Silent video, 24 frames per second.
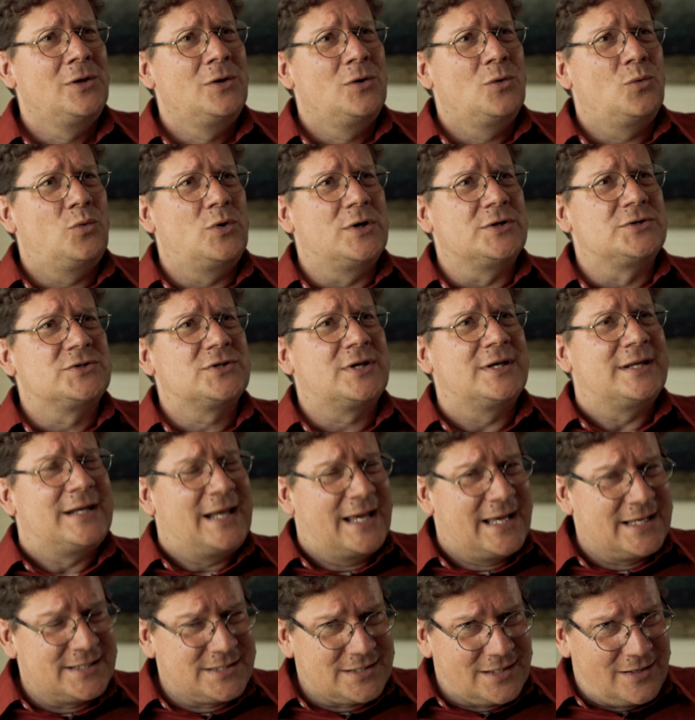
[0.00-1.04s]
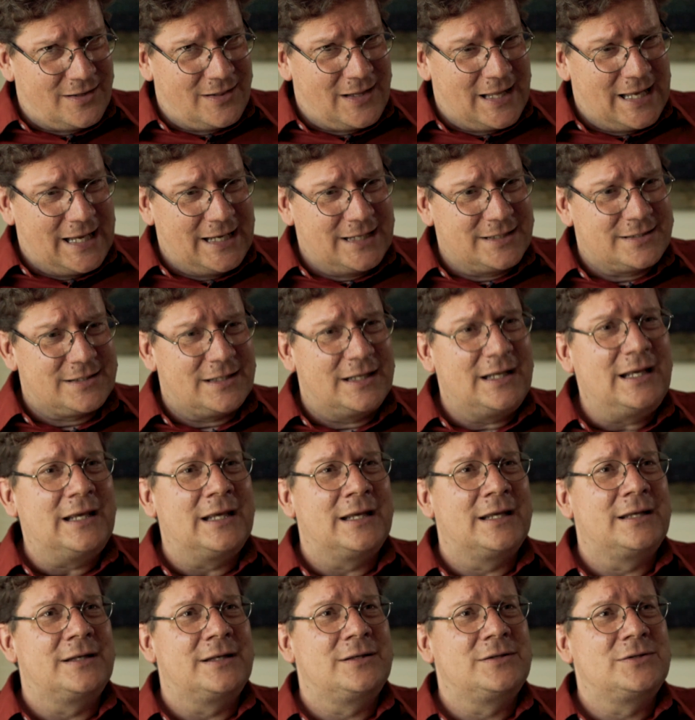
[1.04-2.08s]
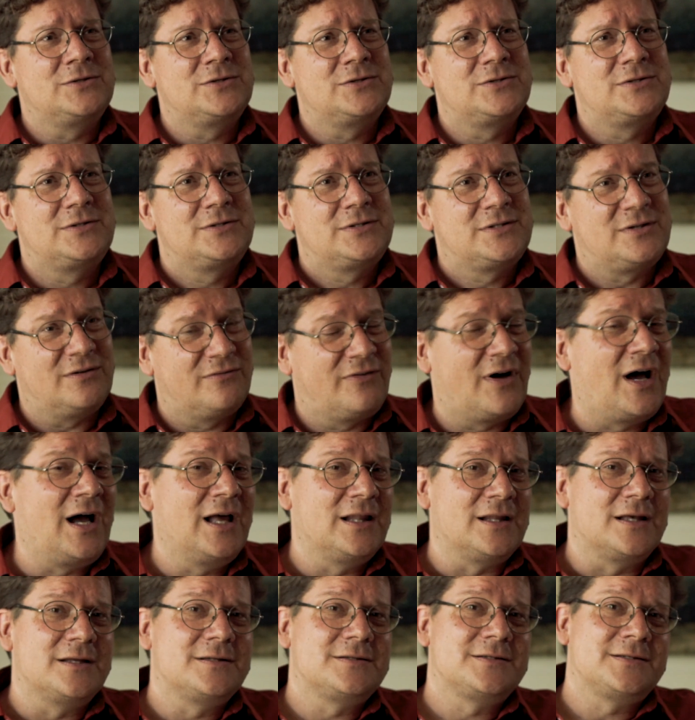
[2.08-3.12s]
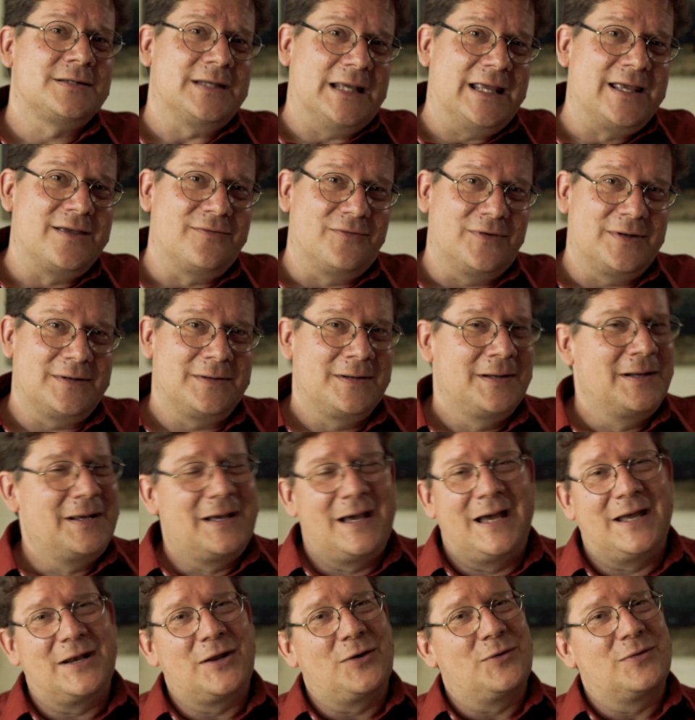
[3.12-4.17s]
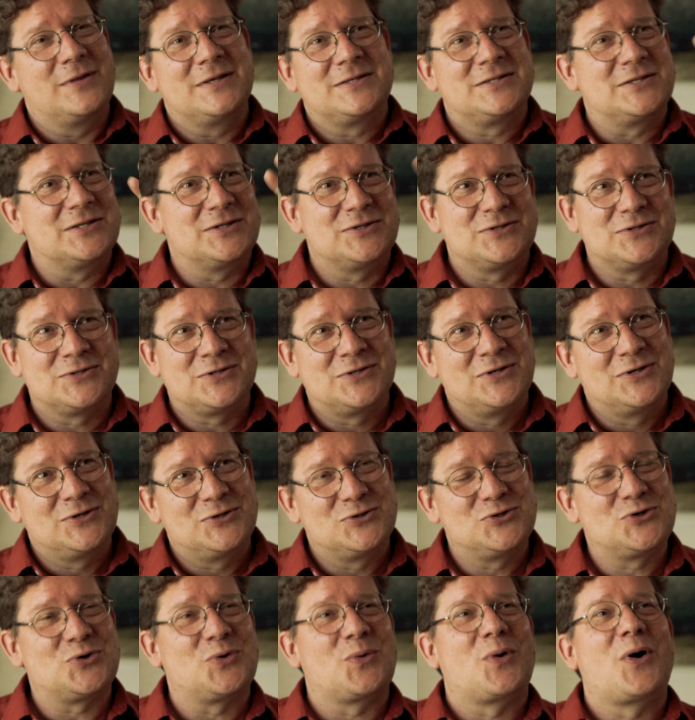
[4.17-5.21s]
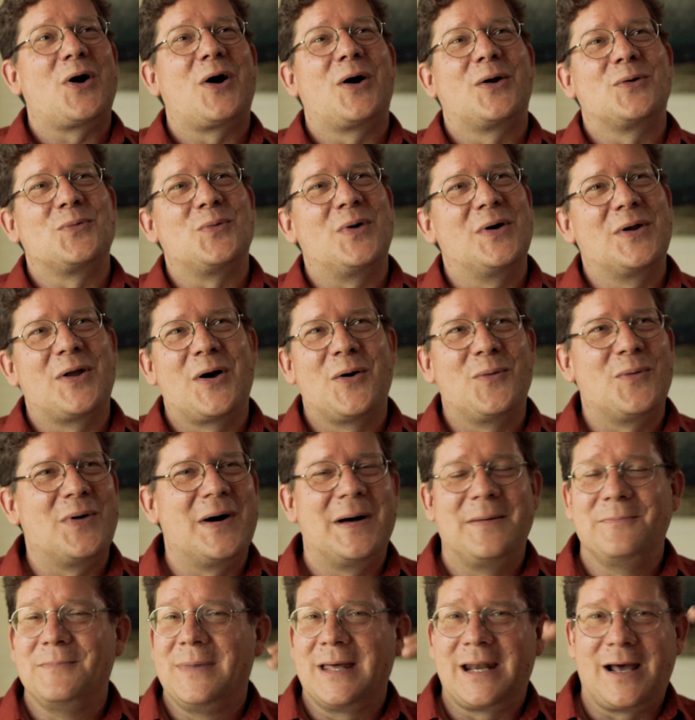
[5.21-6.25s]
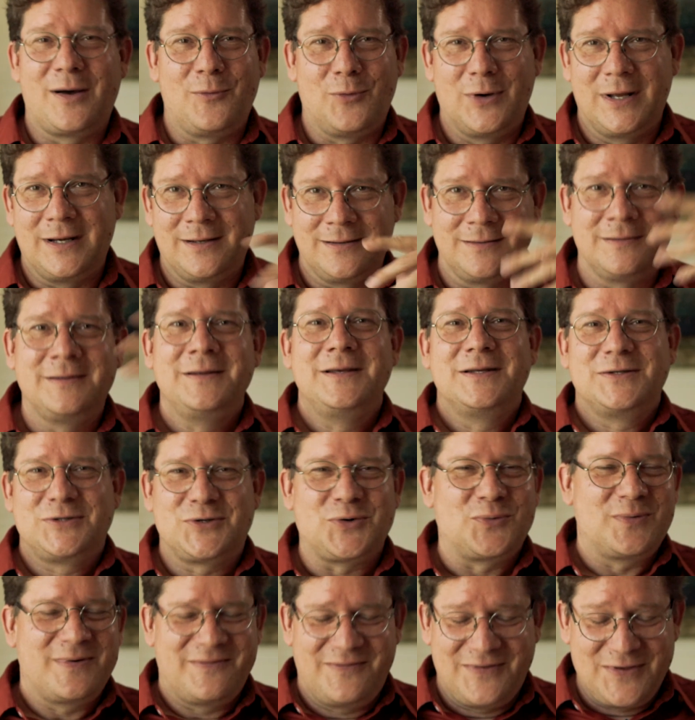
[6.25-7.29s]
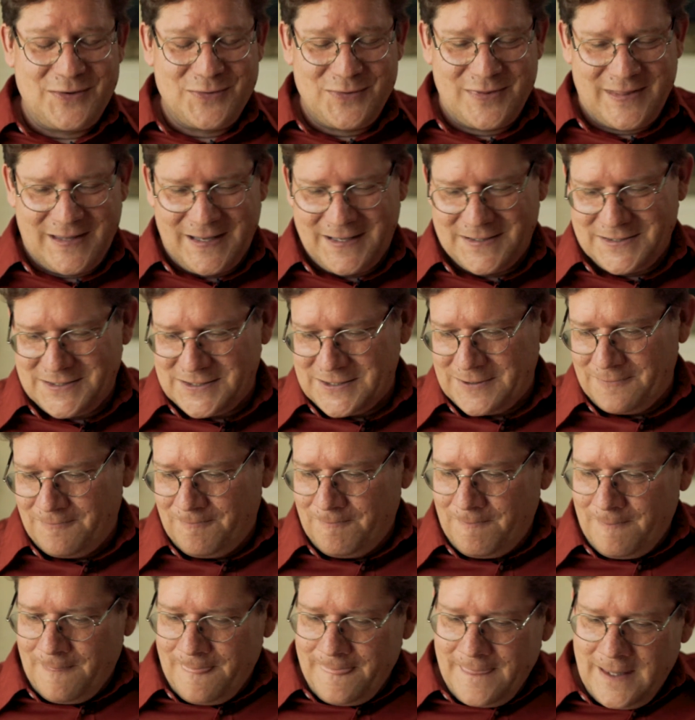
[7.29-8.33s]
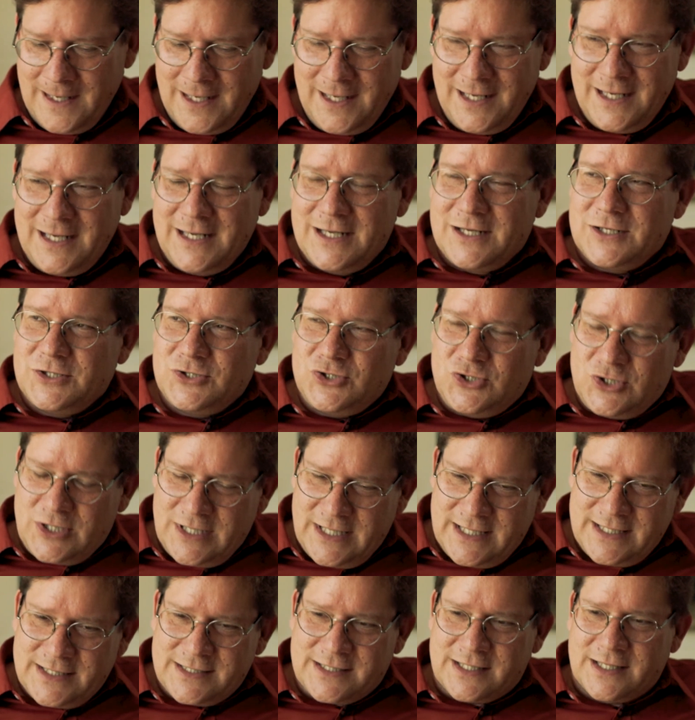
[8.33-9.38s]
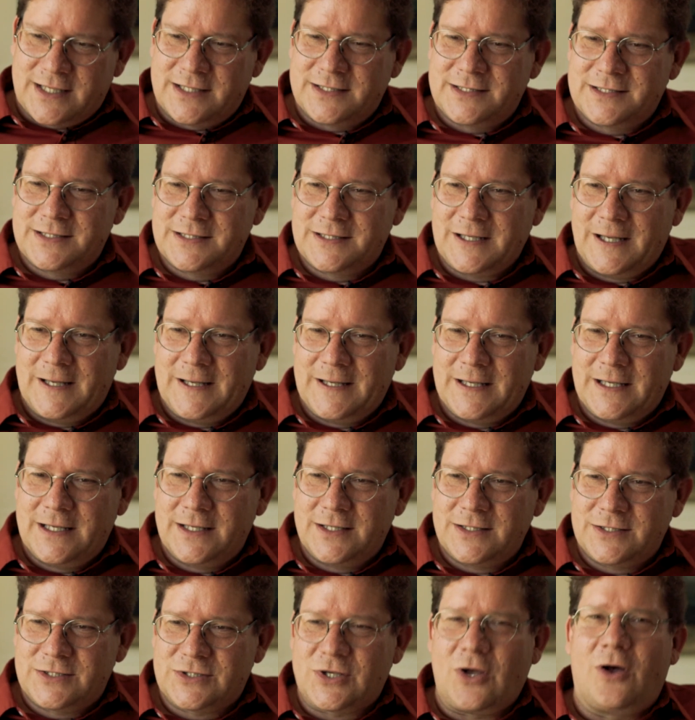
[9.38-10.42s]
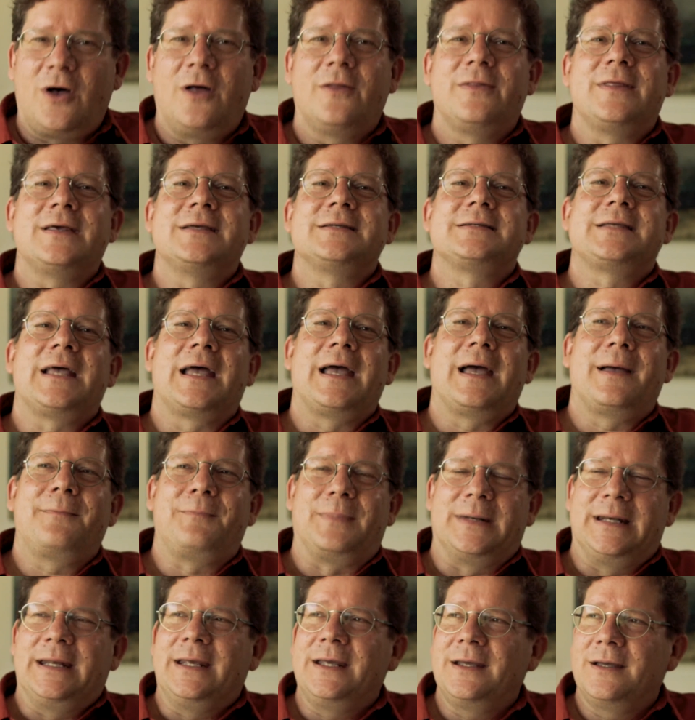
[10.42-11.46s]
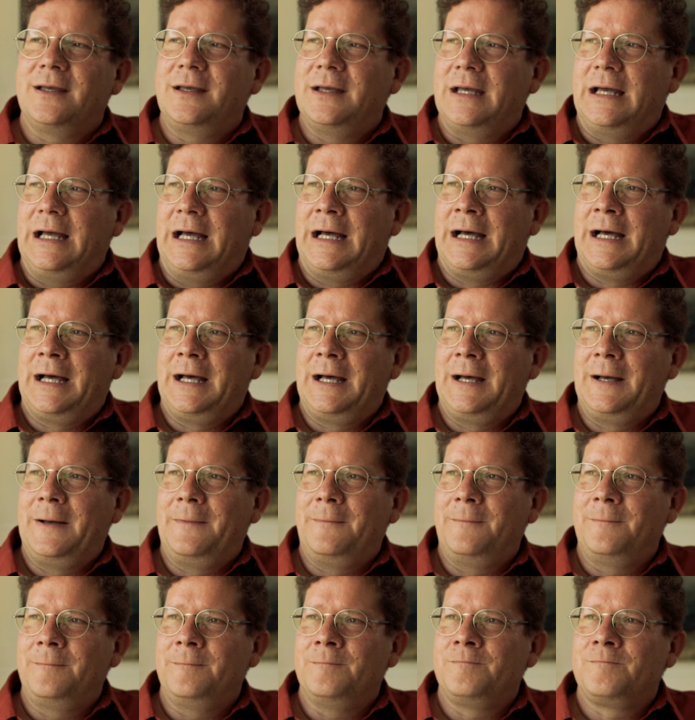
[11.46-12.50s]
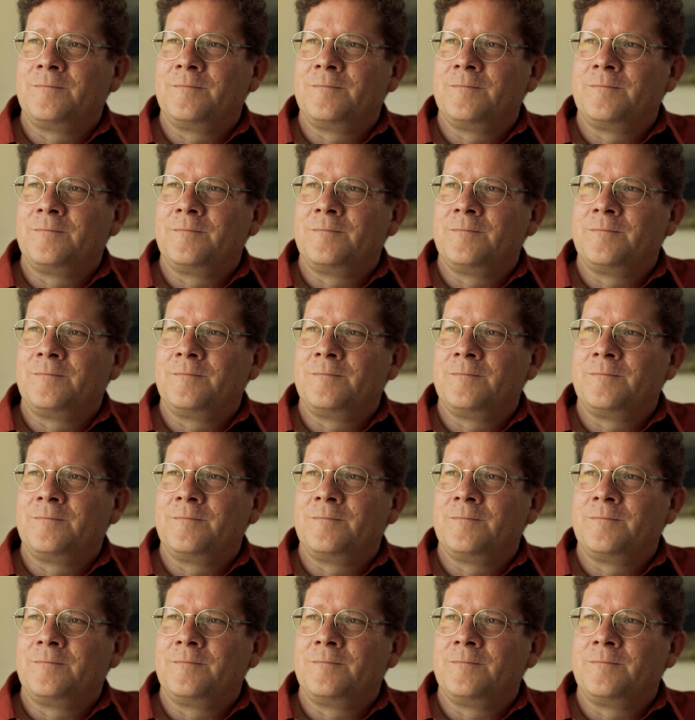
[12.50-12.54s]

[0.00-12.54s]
which can escalate into violence even. I know this is Girard 101, but I wanted to review this. Jesus saw this happening among